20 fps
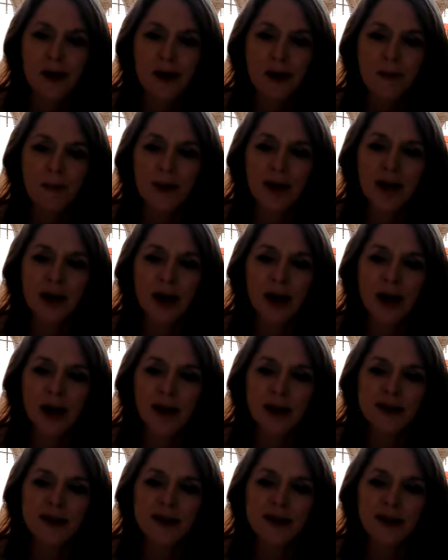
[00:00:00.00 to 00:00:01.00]

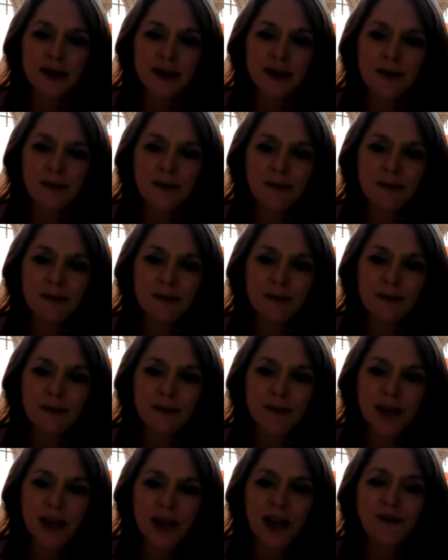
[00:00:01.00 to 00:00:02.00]
Because
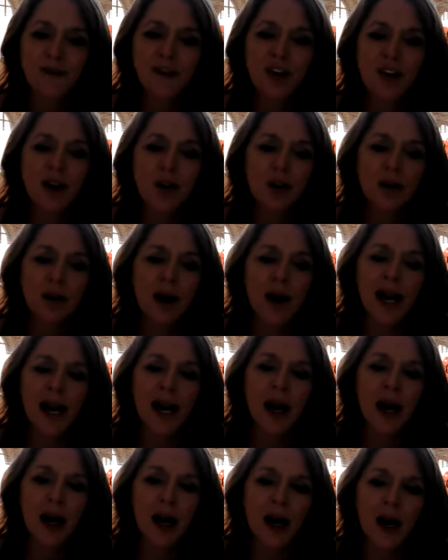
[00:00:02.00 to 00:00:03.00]
if
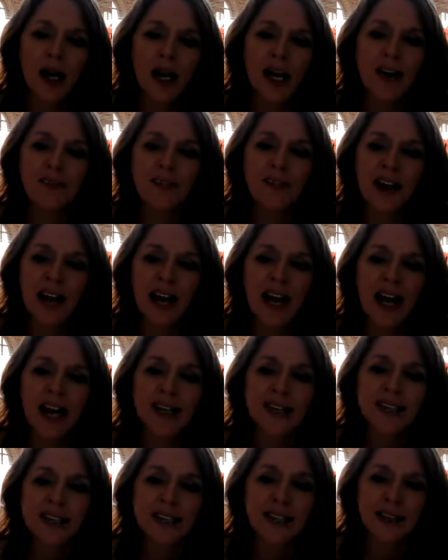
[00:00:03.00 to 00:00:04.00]
they
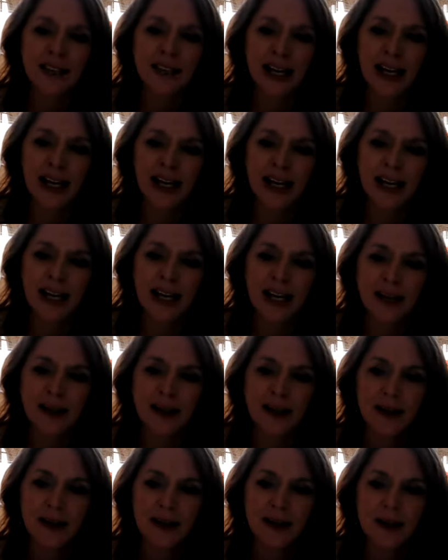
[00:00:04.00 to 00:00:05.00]

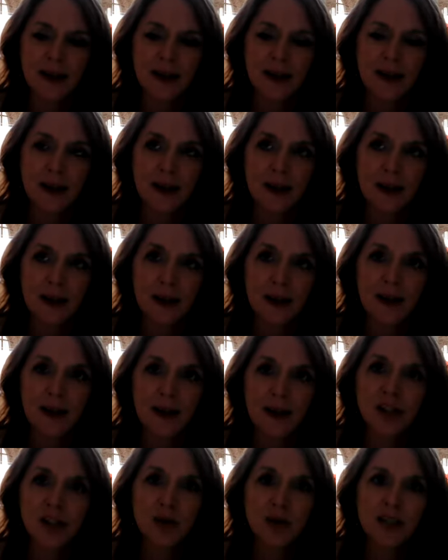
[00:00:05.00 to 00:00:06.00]
escalated
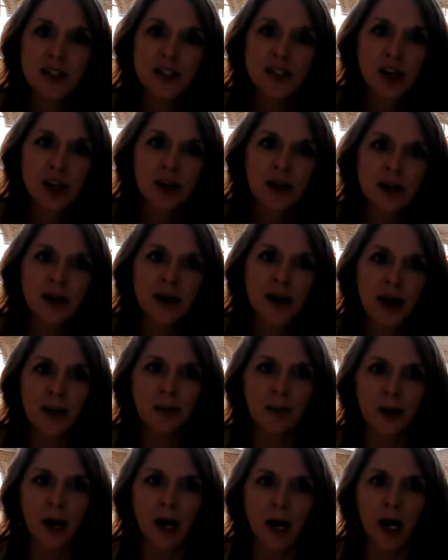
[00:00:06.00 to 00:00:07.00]
to a certain
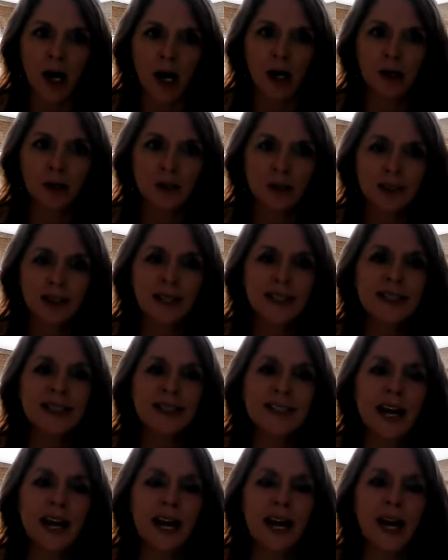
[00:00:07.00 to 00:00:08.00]
number, let's
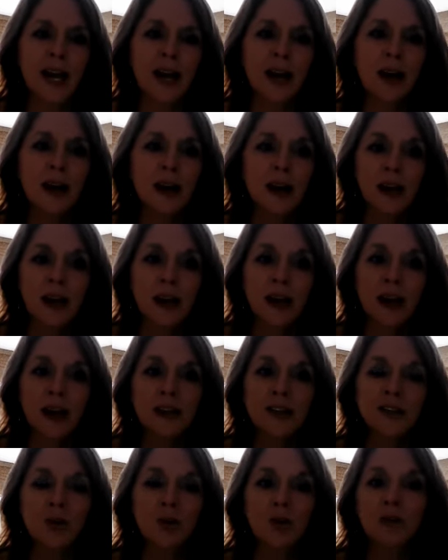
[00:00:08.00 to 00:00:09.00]
say,
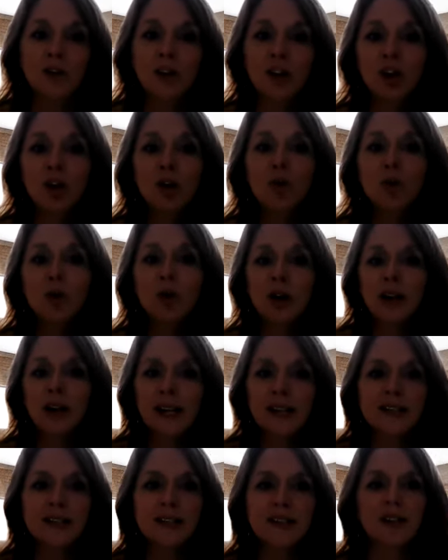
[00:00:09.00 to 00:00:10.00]
so if you were an
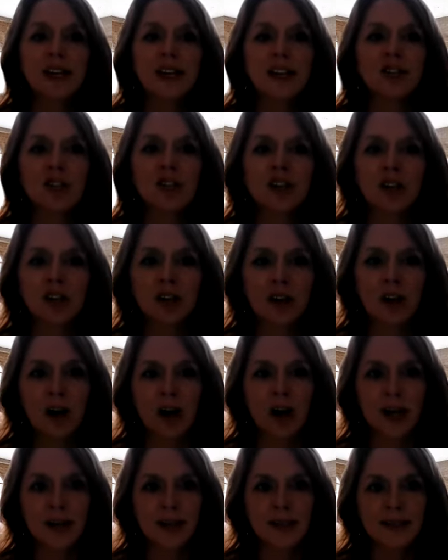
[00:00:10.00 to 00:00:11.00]
escalation
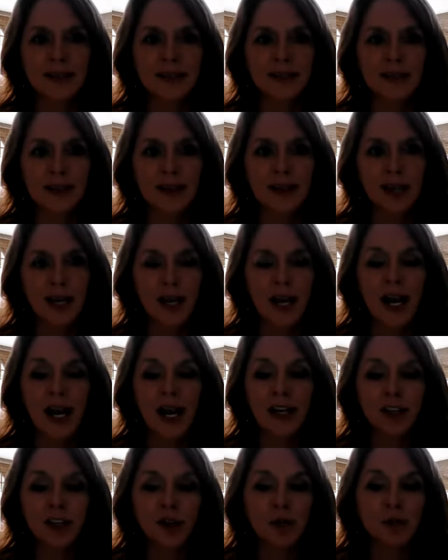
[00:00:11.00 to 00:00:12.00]
clause
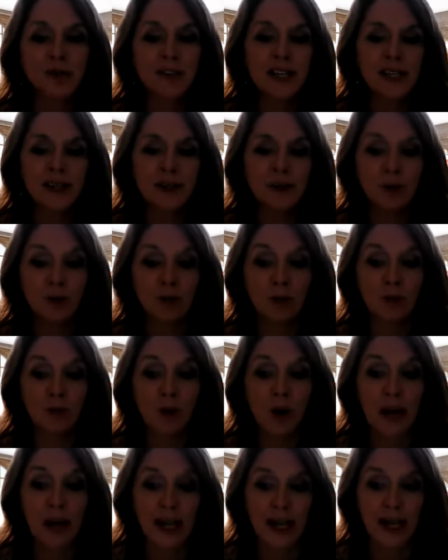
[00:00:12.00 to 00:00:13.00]
and you didn't
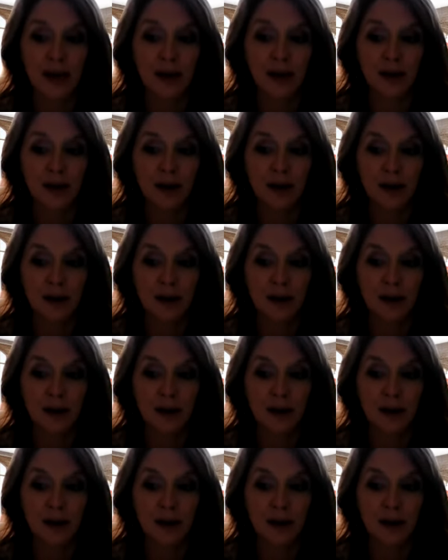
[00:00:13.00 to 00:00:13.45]
win,